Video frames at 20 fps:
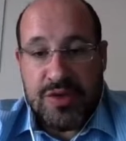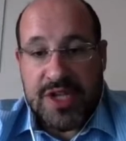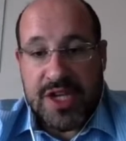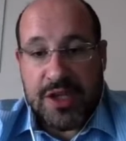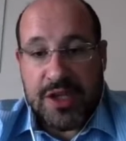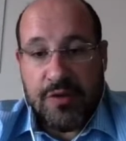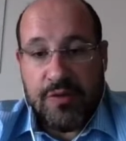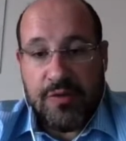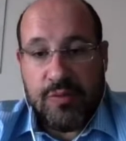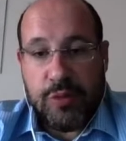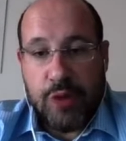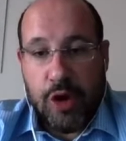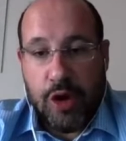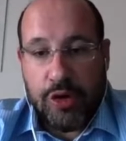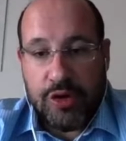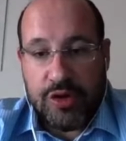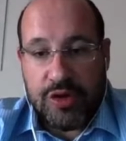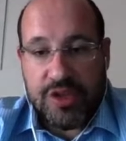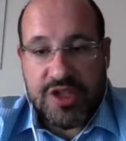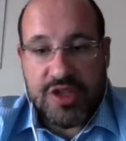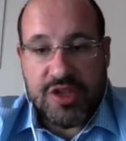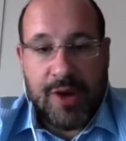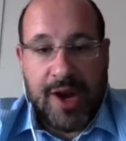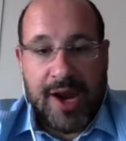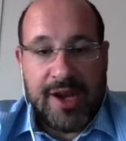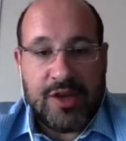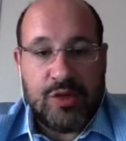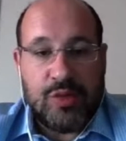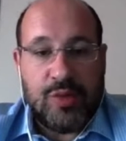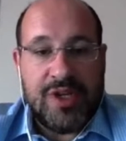of products,
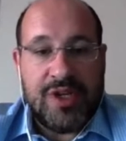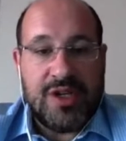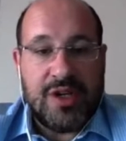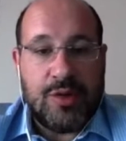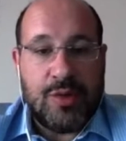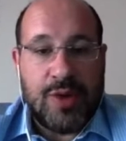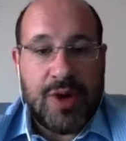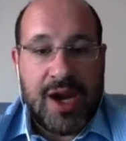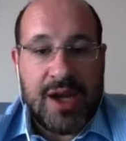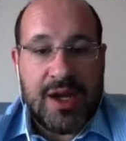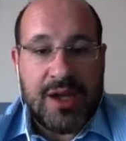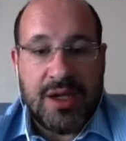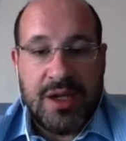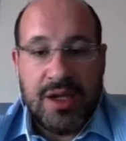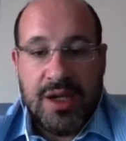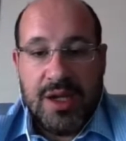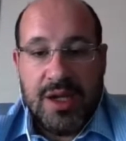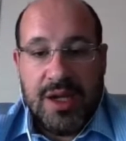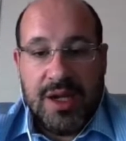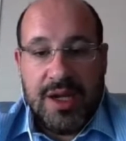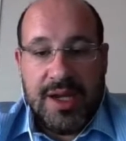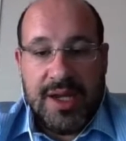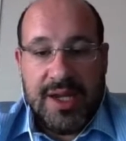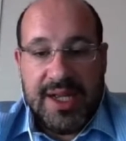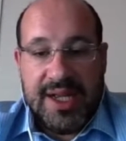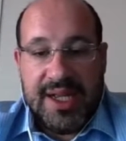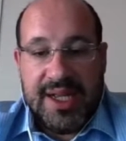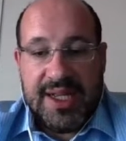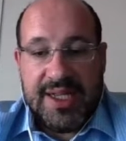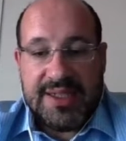trying to integrate
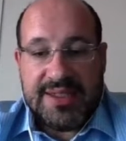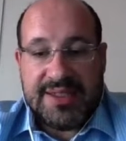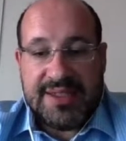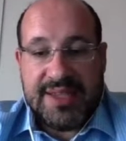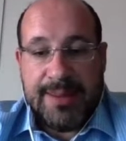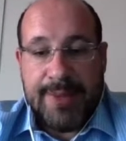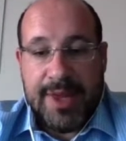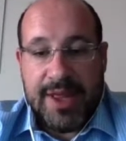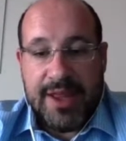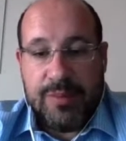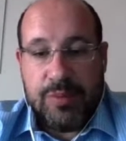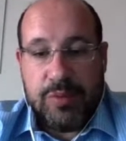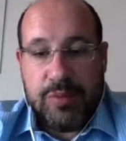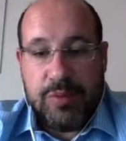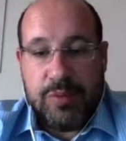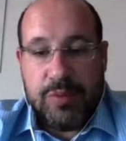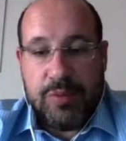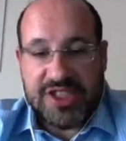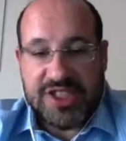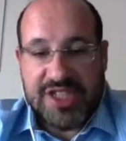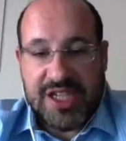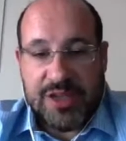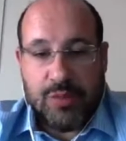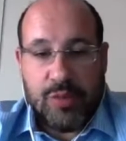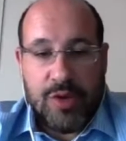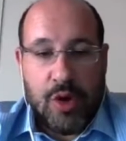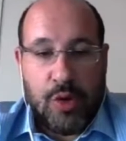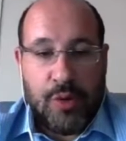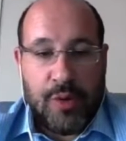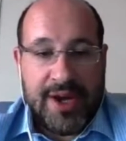some other projects that
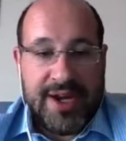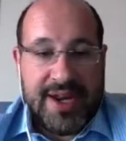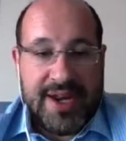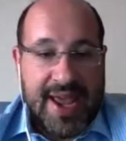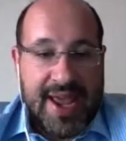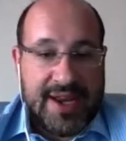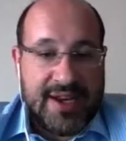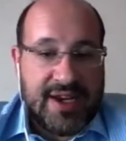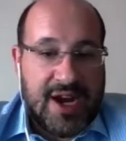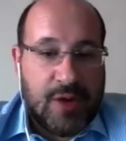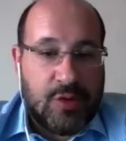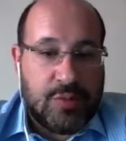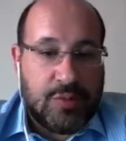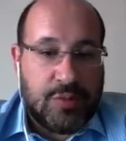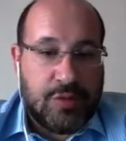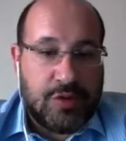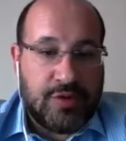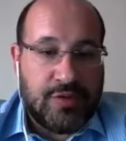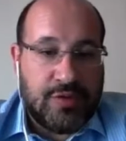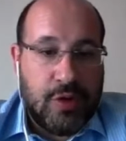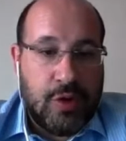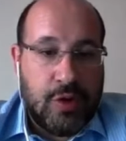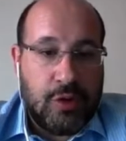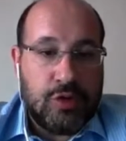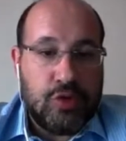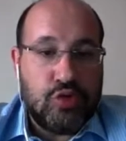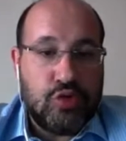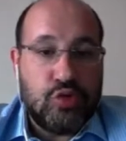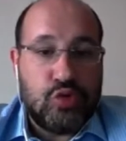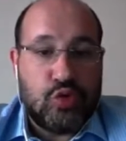we already had in our
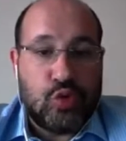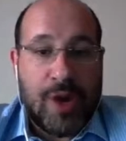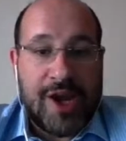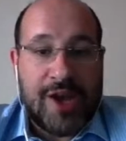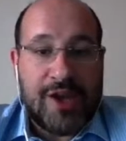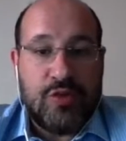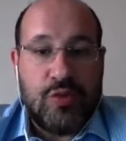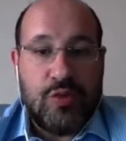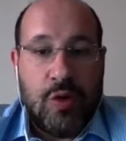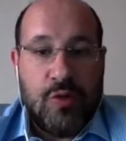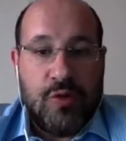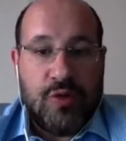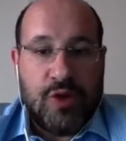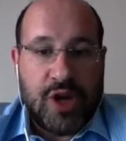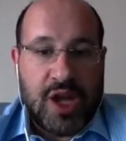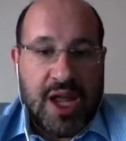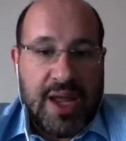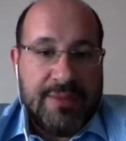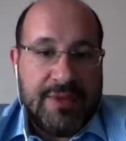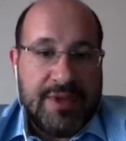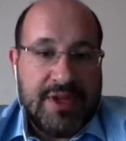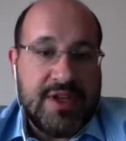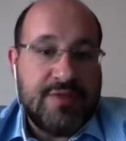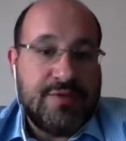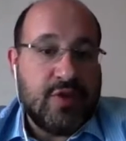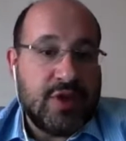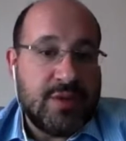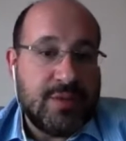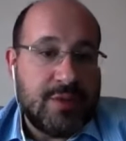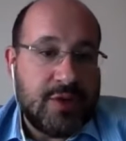portfolio to try to overcome the
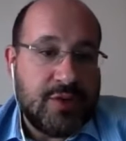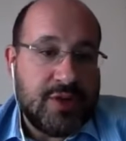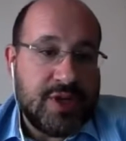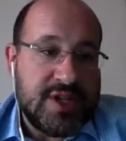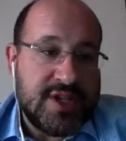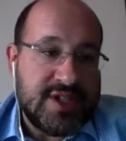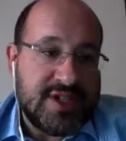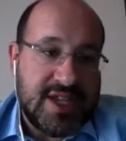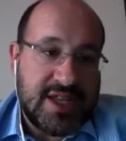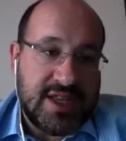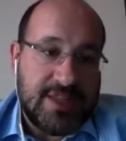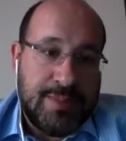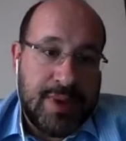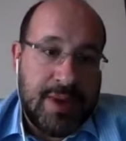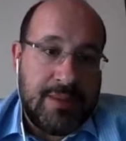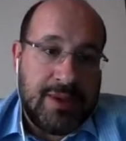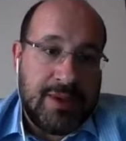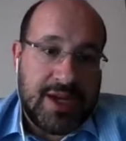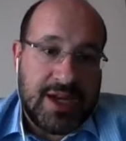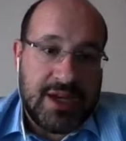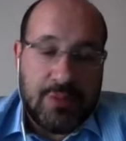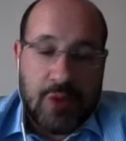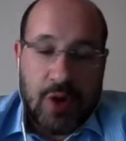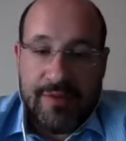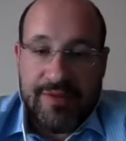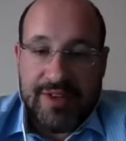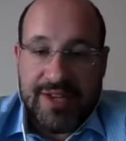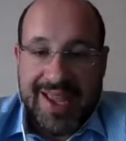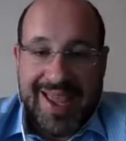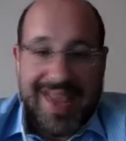different barriers that public and
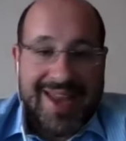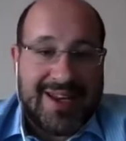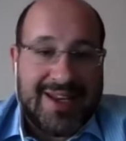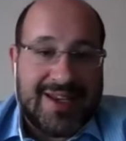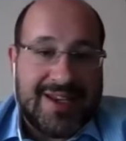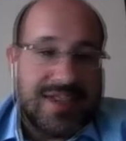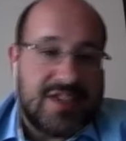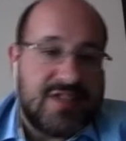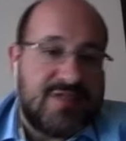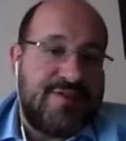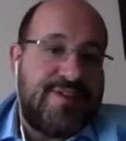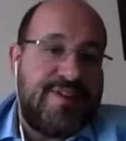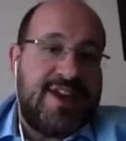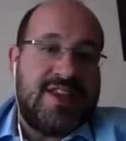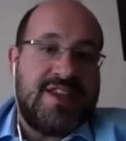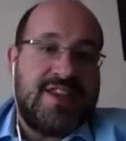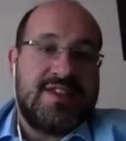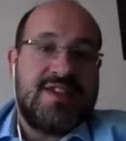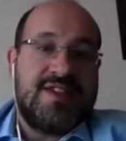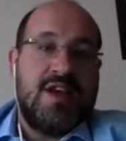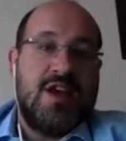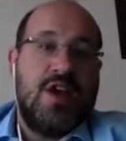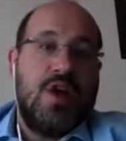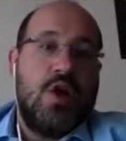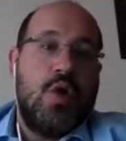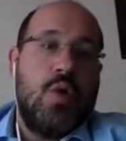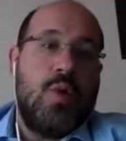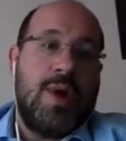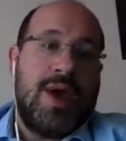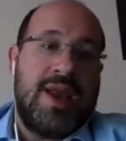private entities face
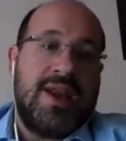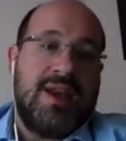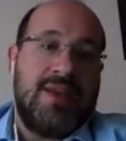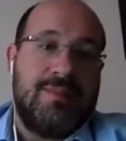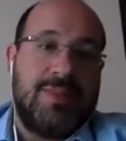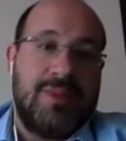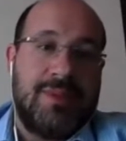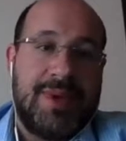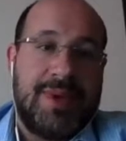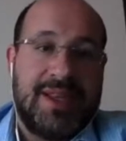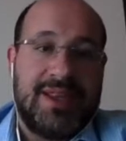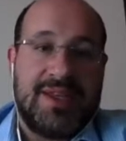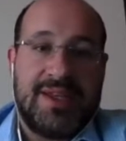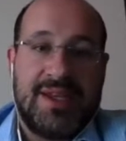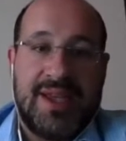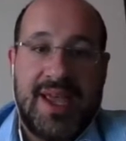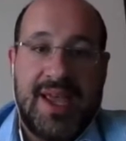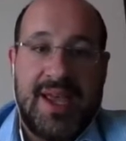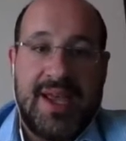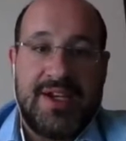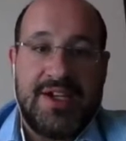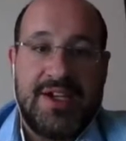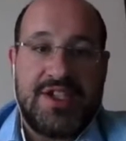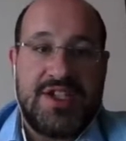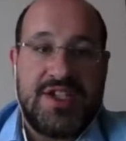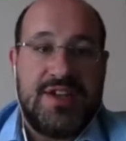when implementing energy